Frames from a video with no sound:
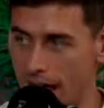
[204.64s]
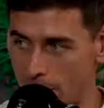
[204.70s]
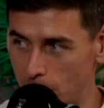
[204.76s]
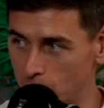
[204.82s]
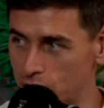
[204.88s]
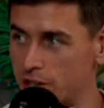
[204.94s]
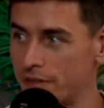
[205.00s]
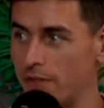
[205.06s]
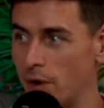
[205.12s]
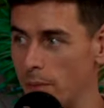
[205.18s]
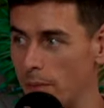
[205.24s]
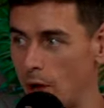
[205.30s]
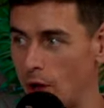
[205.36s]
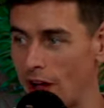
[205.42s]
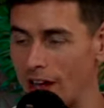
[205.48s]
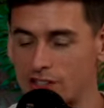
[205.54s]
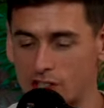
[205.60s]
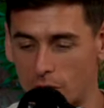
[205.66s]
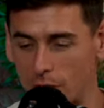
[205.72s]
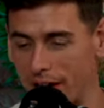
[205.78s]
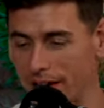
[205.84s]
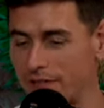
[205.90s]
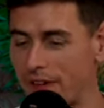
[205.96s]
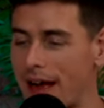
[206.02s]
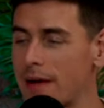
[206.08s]
Yeah, I'm watching You're football. Watching so
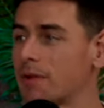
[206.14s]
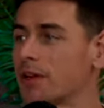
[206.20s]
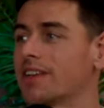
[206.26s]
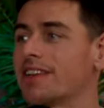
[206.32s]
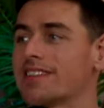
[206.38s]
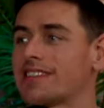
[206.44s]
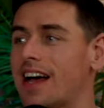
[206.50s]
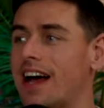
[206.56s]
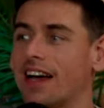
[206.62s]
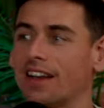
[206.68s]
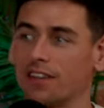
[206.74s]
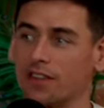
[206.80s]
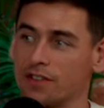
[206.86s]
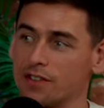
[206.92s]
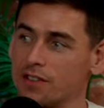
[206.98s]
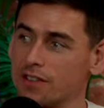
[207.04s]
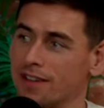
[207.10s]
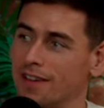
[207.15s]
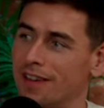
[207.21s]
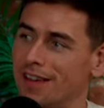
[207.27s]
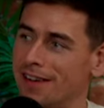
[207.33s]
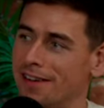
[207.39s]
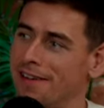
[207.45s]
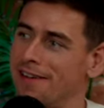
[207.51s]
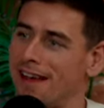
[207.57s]
if I'm on a desert island
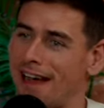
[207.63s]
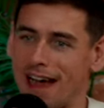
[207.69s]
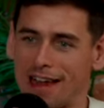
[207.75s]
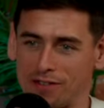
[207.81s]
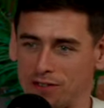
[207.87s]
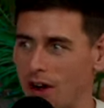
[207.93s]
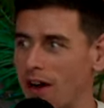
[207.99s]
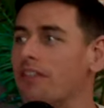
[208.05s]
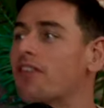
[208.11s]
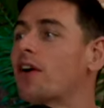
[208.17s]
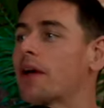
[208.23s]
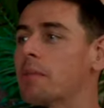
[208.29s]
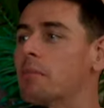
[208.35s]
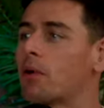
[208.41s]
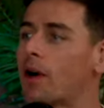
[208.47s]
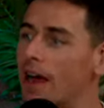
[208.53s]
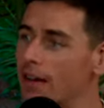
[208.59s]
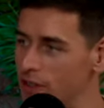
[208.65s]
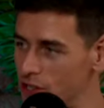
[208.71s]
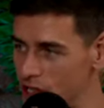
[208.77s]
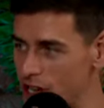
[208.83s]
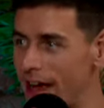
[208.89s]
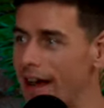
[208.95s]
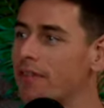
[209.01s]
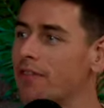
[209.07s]
and I've got a fucking private
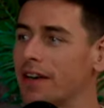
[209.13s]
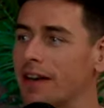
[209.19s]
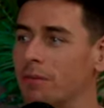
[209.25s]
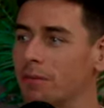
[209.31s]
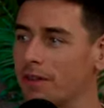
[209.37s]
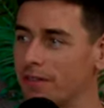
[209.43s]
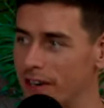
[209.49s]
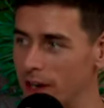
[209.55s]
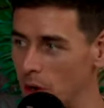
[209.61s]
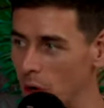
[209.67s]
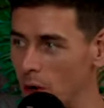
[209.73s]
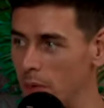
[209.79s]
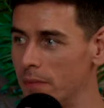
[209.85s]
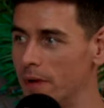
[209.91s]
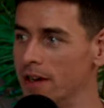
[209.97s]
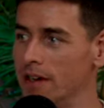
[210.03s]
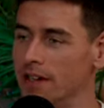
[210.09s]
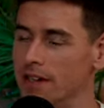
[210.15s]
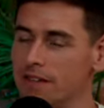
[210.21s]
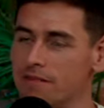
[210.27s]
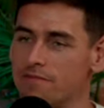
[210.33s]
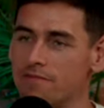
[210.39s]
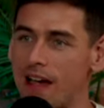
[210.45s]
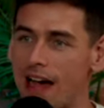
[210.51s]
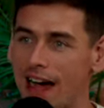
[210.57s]
chef and I'm living it up,
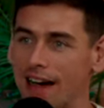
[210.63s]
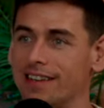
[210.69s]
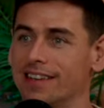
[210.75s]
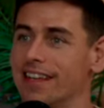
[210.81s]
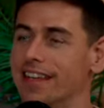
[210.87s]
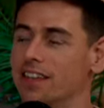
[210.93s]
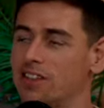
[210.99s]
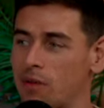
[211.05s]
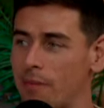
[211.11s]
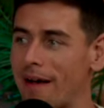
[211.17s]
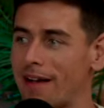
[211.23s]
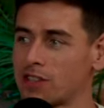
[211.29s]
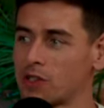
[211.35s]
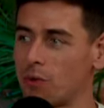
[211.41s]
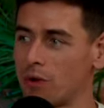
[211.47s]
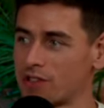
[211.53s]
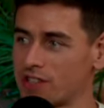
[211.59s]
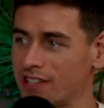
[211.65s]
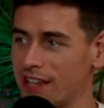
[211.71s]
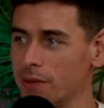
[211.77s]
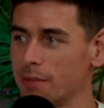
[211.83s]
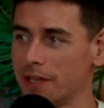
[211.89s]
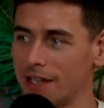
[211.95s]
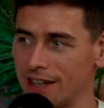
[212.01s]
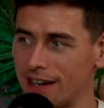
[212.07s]
I need to be able to watch
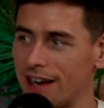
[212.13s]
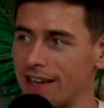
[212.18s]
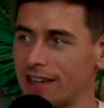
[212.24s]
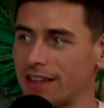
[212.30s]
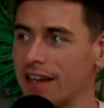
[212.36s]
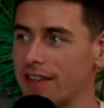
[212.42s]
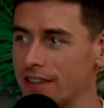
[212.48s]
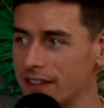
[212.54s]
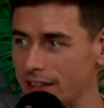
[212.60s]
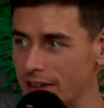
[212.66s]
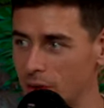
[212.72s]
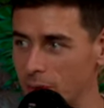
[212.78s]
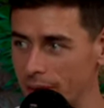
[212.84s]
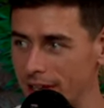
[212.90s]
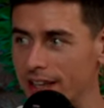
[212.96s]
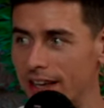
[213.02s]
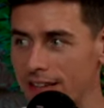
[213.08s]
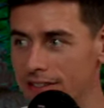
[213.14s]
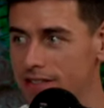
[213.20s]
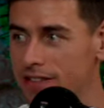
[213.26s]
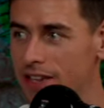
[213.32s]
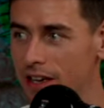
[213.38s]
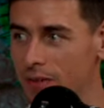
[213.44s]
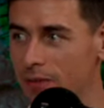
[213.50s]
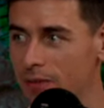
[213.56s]
City beat United like they did at the weekend.
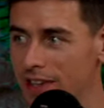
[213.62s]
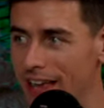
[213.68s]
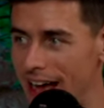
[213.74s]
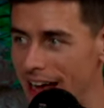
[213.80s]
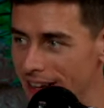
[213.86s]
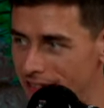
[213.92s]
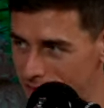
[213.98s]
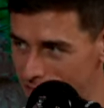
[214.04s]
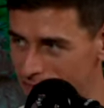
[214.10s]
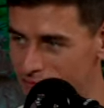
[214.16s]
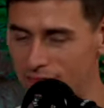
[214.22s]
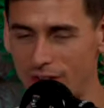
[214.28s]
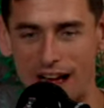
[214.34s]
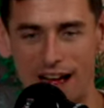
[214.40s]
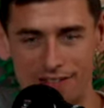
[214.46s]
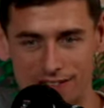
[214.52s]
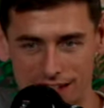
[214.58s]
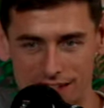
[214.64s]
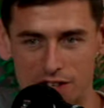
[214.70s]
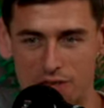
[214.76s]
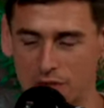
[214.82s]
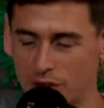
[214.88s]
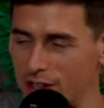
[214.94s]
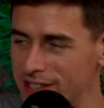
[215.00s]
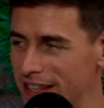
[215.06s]
So yeah, but that's
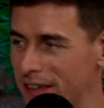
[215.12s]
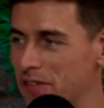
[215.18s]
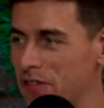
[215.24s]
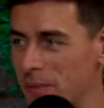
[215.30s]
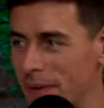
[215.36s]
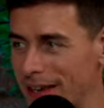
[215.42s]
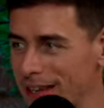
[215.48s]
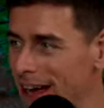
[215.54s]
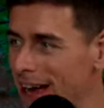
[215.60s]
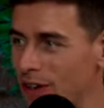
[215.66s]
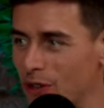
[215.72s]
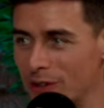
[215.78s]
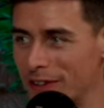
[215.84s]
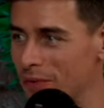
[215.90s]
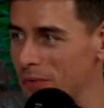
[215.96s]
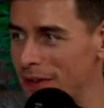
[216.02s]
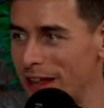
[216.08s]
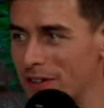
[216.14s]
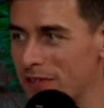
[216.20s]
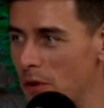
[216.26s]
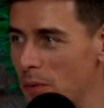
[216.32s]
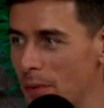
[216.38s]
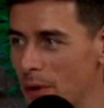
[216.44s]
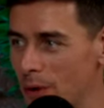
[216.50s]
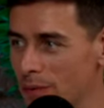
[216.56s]
the first thing for me. I couldn't live without
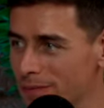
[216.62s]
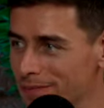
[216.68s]
football.